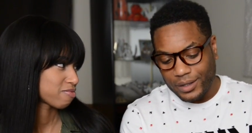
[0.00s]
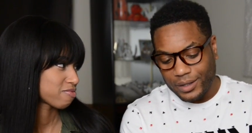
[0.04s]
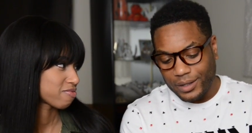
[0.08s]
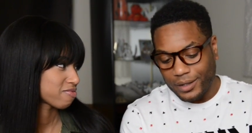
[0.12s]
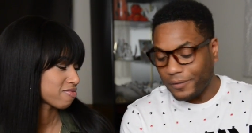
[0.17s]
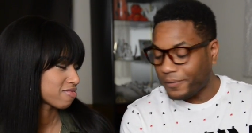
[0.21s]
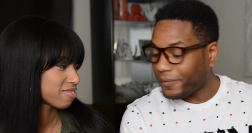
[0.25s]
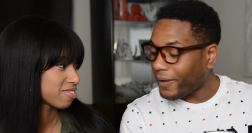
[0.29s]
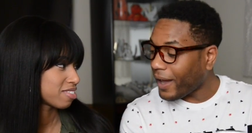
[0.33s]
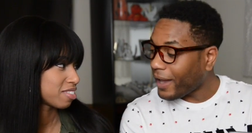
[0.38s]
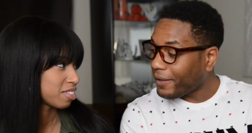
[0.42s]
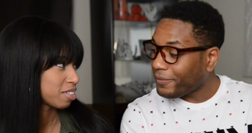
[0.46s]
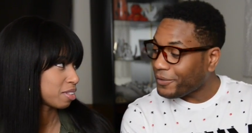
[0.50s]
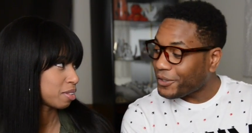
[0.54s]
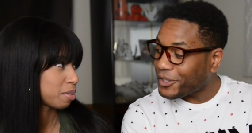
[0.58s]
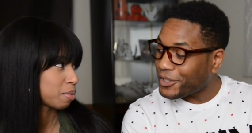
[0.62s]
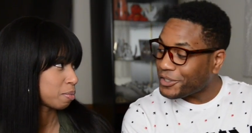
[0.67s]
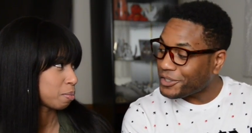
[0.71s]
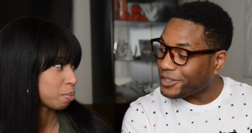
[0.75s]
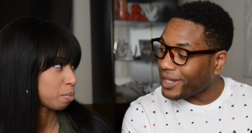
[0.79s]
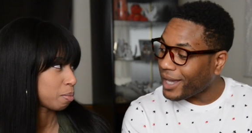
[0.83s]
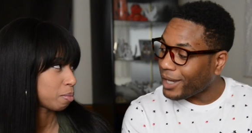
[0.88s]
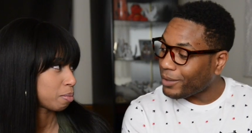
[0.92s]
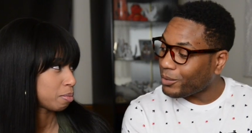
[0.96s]
Speaker 1: In five
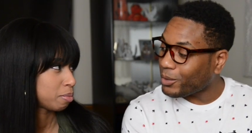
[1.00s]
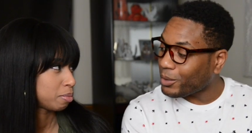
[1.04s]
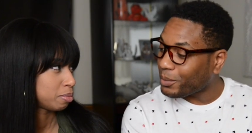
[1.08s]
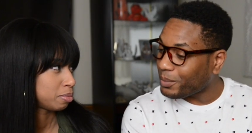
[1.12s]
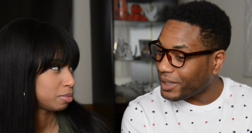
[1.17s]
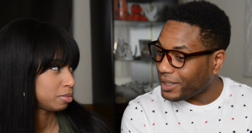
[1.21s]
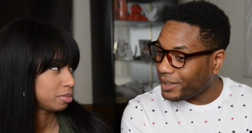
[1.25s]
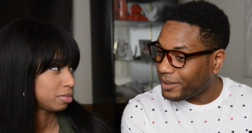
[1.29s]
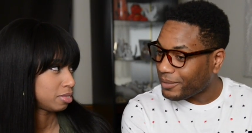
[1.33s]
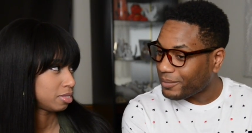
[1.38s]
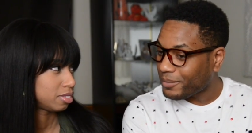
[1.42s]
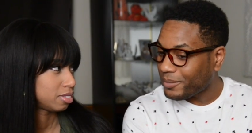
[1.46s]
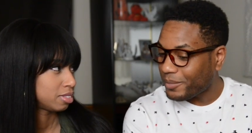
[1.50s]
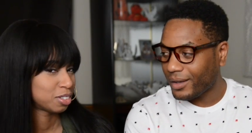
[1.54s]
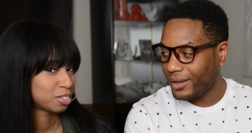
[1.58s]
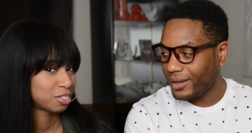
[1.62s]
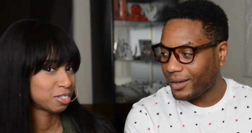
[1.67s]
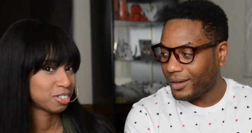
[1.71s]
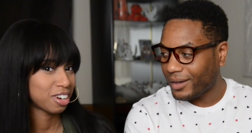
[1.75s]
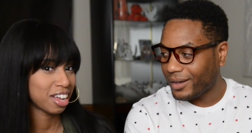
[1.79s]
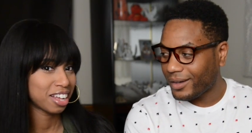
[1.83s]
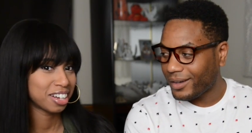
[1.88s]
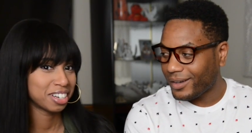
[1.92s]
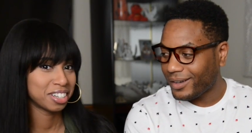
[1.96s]
years, I will be
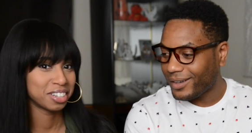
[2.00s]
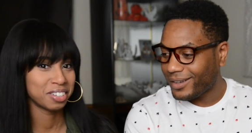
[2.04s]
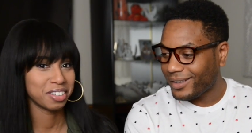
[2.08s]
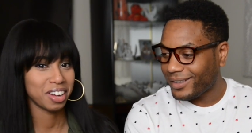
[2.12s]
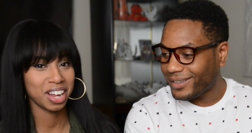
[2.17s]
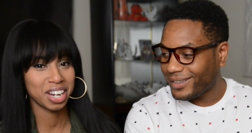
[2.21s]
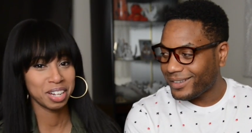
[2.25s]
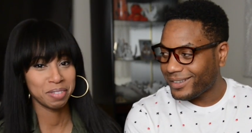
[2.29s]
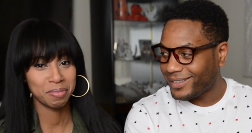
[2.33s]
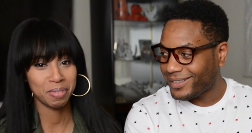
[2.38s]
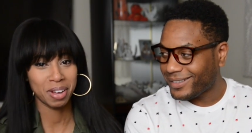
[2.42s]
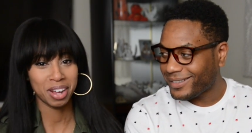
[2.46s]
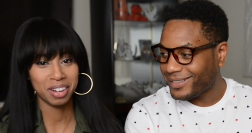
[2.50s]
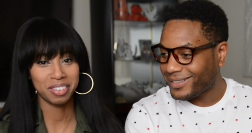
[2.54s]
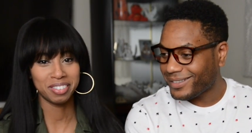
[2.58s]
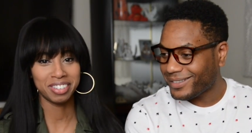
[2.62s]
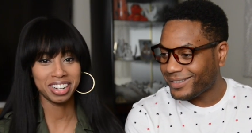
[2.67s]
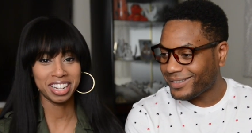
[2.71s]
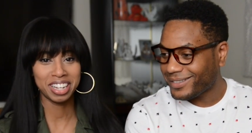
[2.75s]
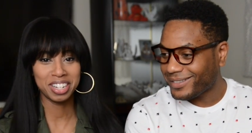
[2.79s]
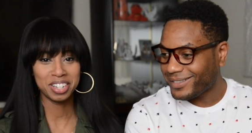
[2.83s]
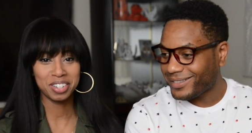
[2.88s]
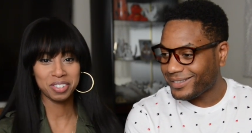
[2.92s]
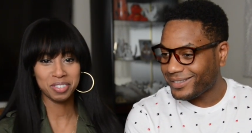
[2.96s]
Speaker 2: riding around in my
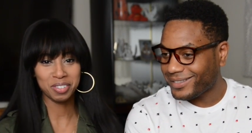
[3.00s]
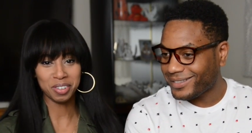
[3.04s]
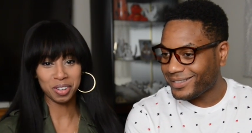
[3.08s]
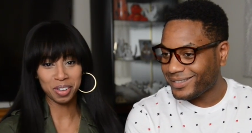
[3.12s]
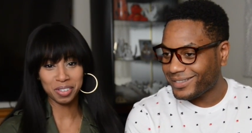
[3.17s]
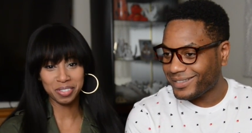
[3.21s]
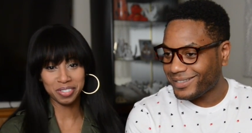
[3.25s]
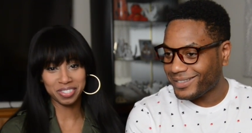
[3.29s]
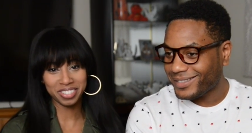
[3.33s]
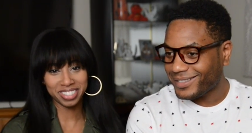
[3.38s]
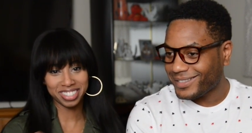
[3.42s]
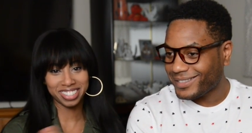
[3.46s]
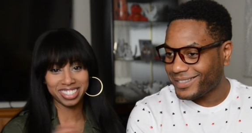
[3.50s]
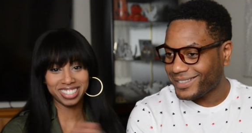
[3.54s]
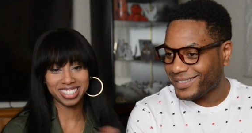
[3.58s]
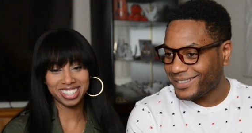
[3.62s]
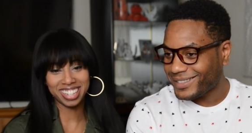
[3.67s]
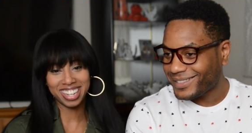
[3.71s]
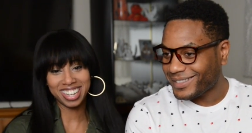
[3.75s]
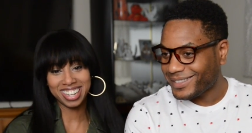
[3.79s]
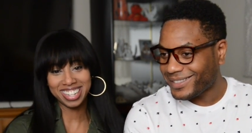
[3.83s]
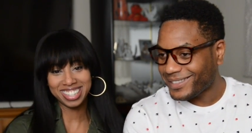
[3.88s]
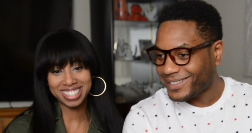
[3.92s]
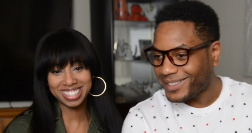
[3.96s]
Range Rover.
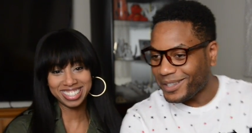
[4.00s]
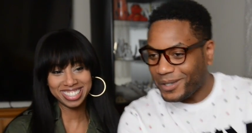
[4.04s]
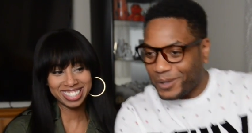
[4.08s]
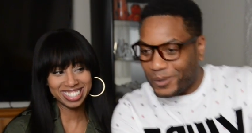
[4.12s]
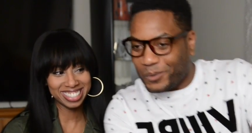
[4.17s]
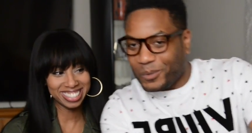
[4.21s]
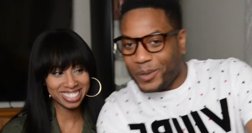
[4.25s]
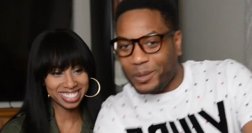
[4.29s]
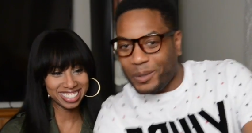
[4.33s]
Holla!